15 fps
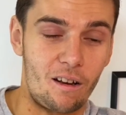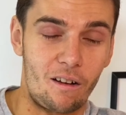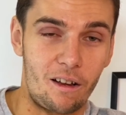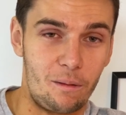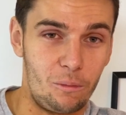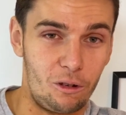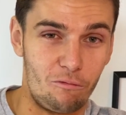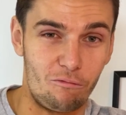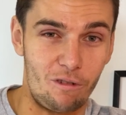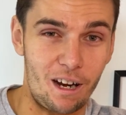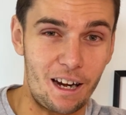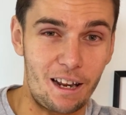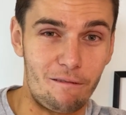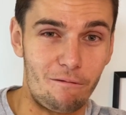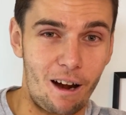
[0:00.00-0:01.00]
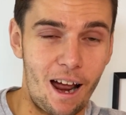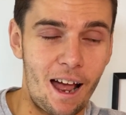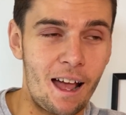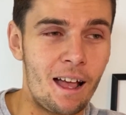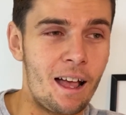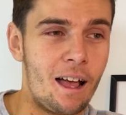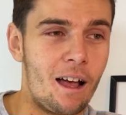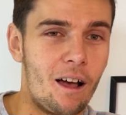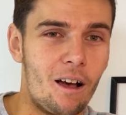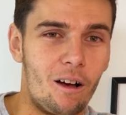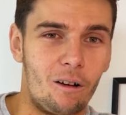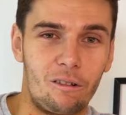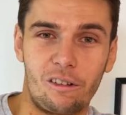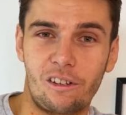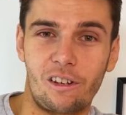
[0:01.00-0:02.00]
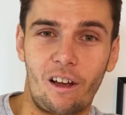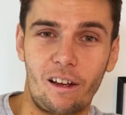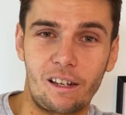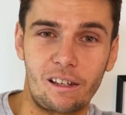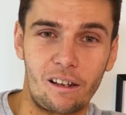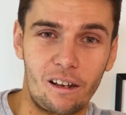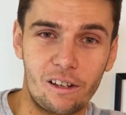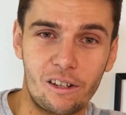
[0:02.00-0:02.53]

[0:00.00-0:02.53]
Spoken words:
items are really rare on sites like